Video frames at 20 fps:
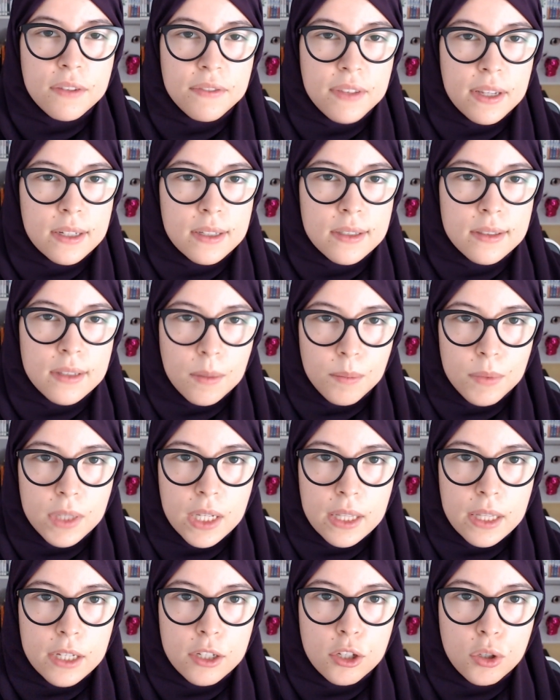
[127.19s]
that is something
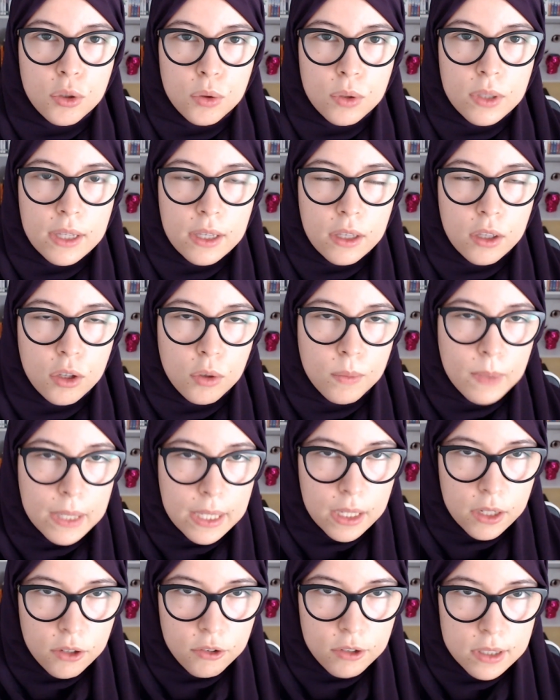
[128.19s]
that you think you'd be
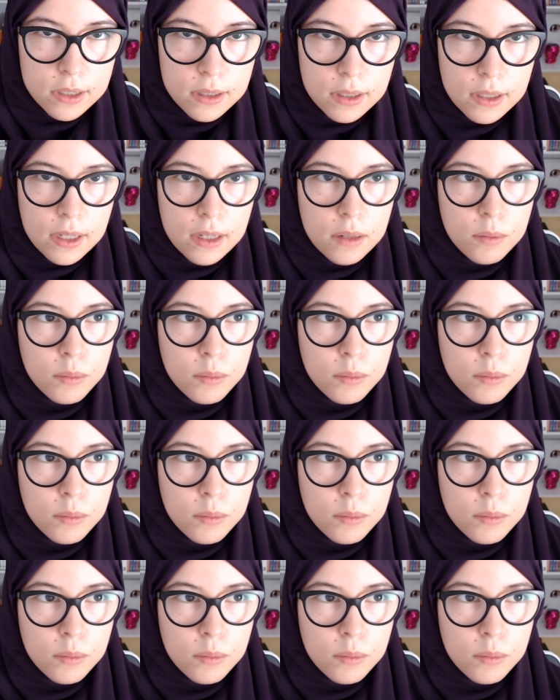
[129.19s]
interested in,